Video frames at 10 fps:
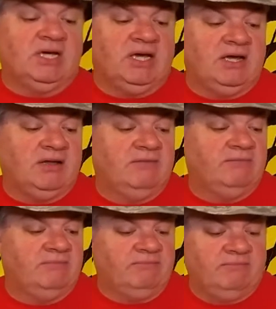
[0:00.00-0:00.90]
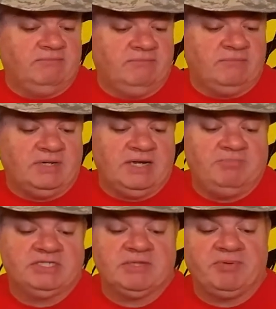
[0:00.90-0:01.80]
I
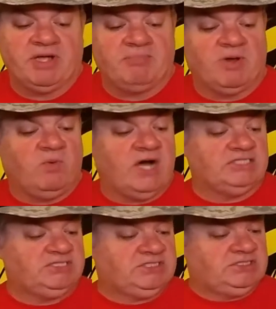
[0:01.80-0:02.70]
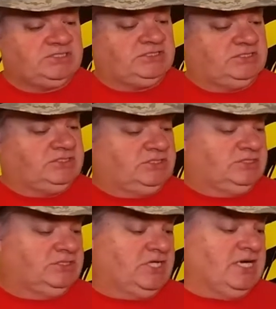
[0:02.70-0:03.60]
picked up a couple of watches.
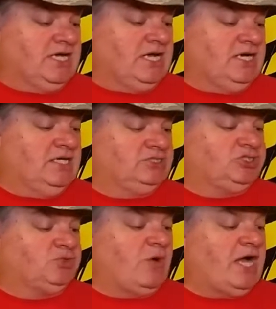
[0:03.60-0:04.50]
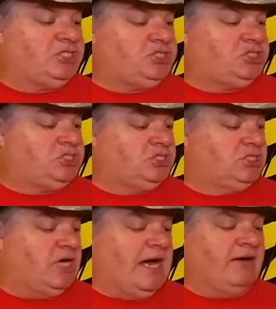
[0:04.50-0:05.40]
I got a Swatch
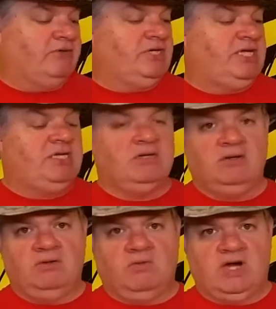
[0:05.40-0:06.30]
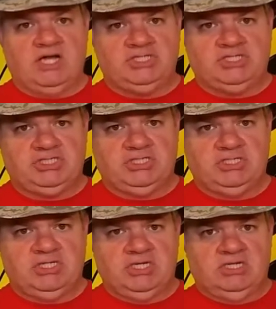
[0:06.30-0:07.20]
Irony watch.
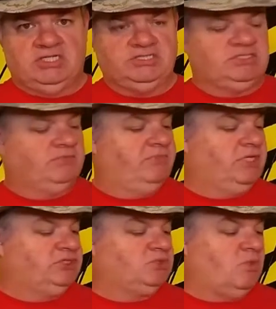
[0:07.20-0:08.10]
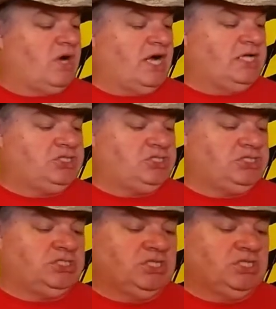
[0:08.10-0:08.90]
This is a men's watch.